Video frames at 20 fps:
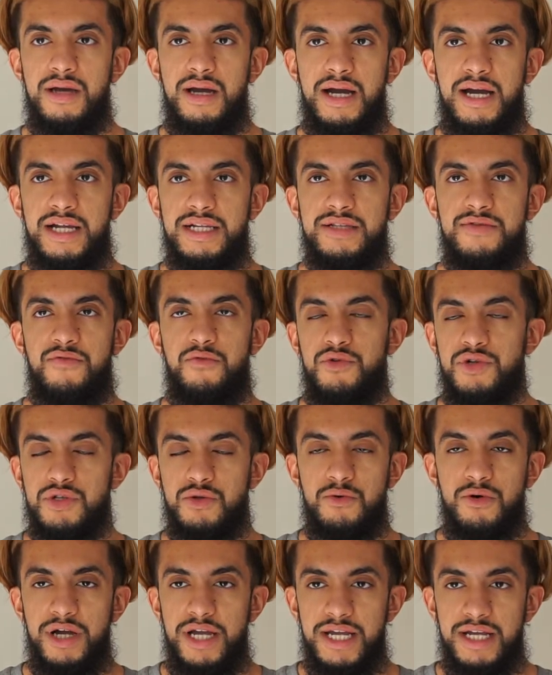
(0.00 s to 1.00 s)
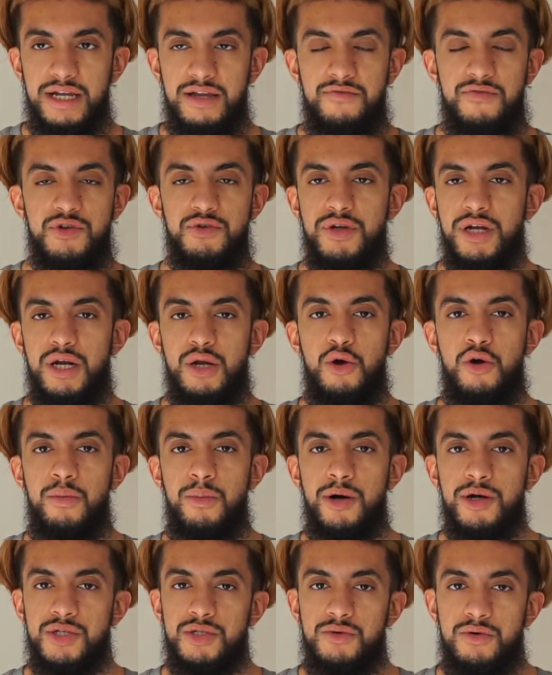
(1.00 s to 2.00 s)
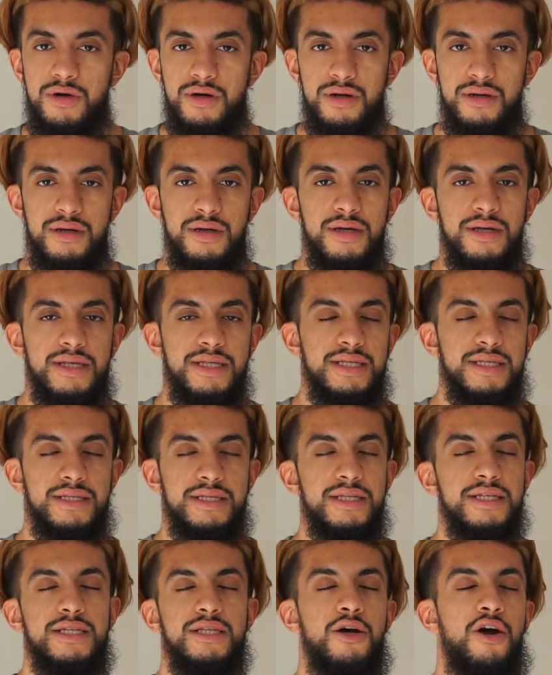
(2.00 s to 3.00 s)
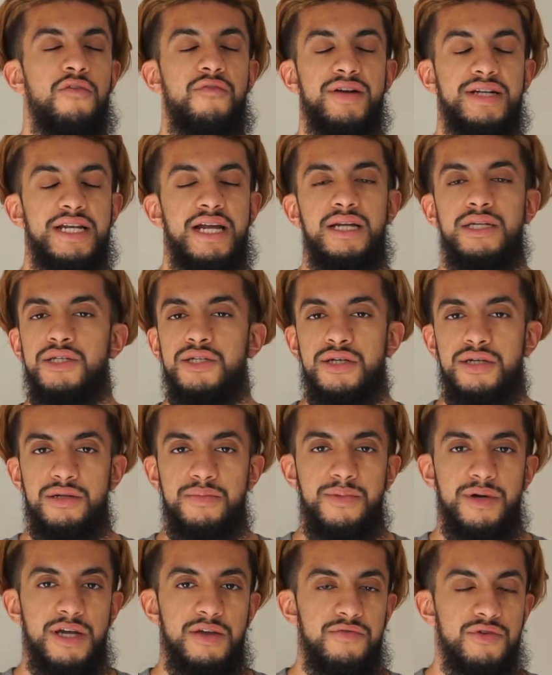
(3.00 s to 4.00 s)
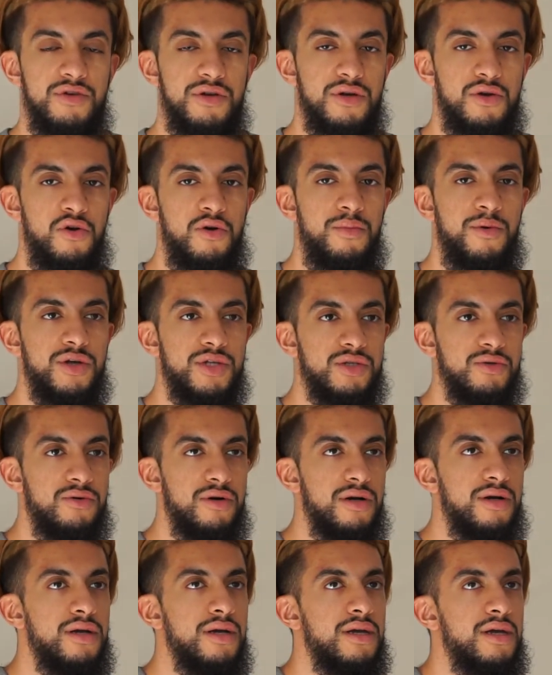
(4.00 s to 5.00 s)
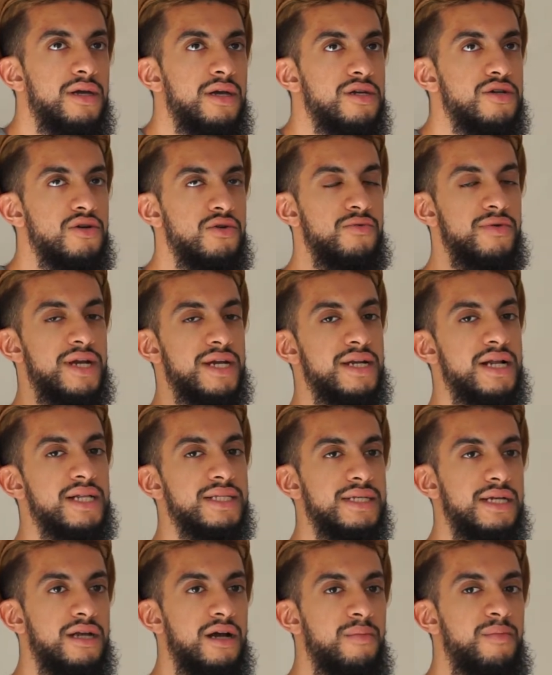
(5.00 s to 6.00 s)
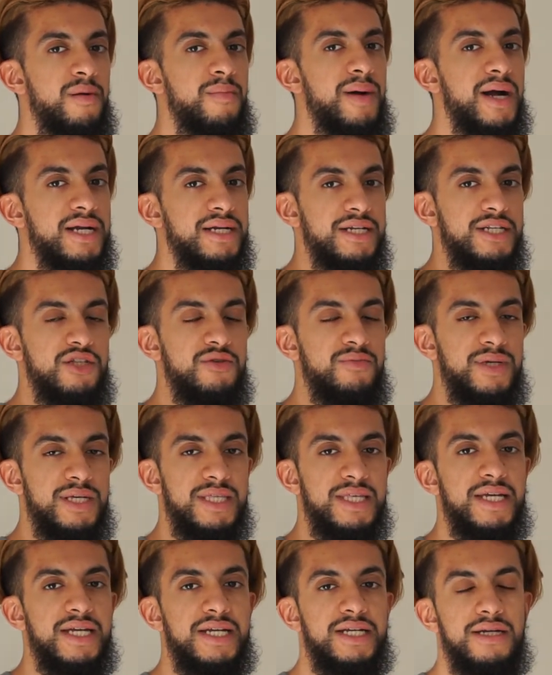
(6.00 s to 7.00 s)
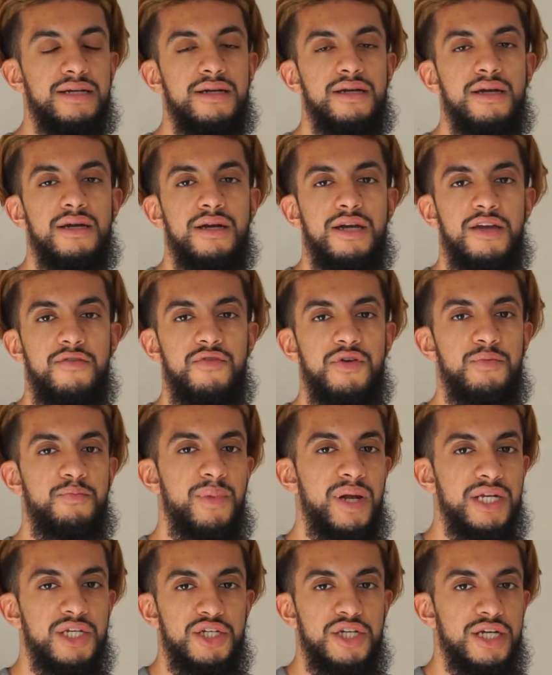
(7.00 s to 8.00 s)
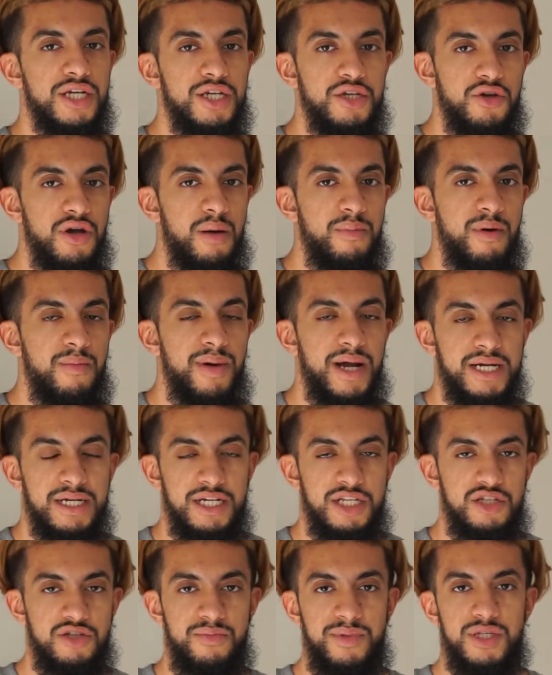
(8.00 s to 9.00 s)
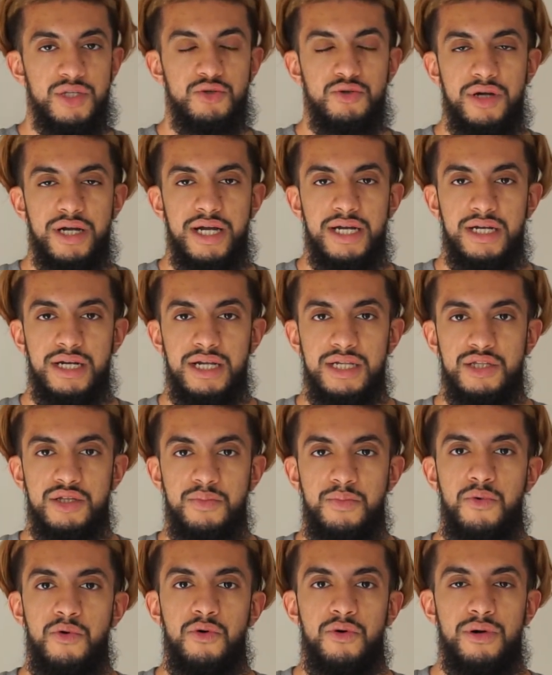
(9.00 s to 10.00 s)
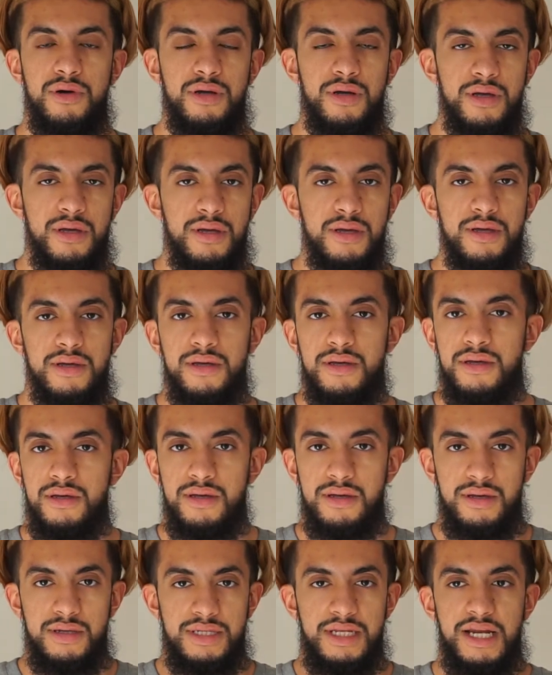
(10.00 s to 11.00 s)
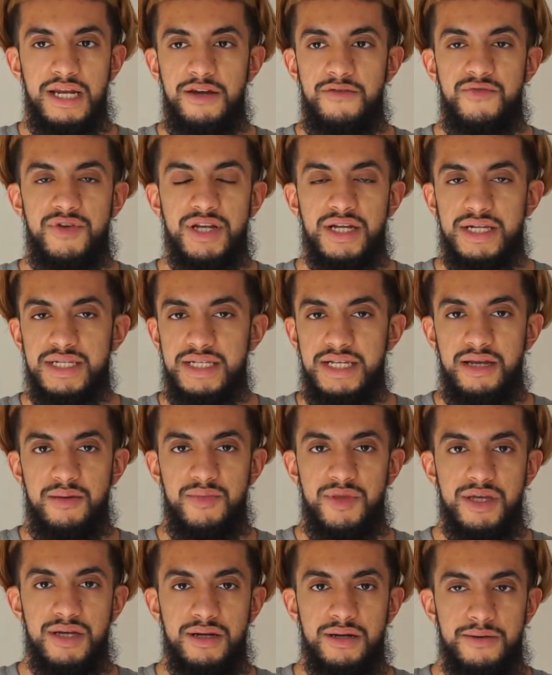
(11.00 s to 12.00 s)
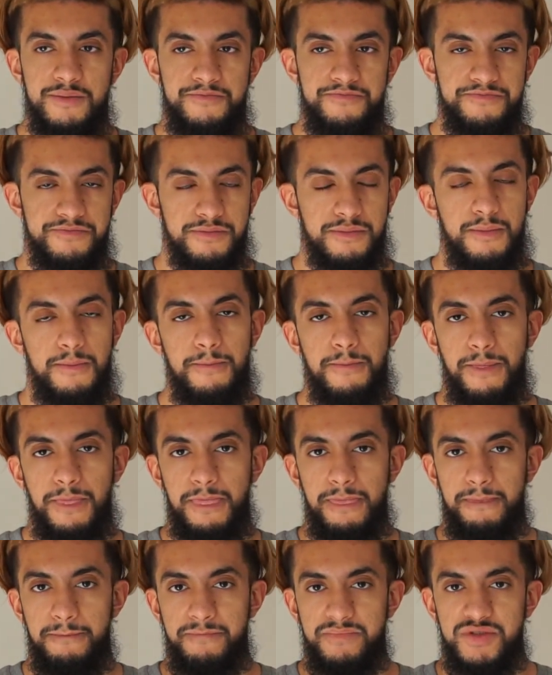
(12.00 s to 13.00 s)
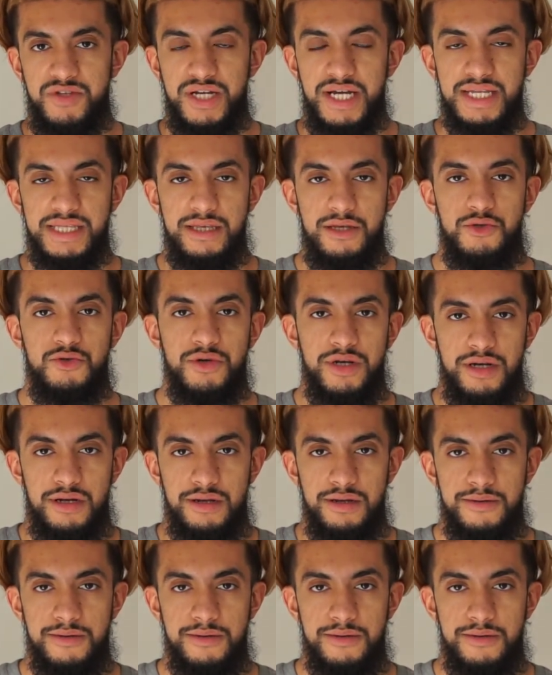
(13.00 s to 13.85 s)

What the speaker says: As for squatting, if you're doing a low bar squat, this is off a tangent, but if you're doing a low bar squat, your rear delts and upper back needs to be thick. If you're benching, your upper back needs to be strong and can support. Deadlifting, same thing. You get the drill.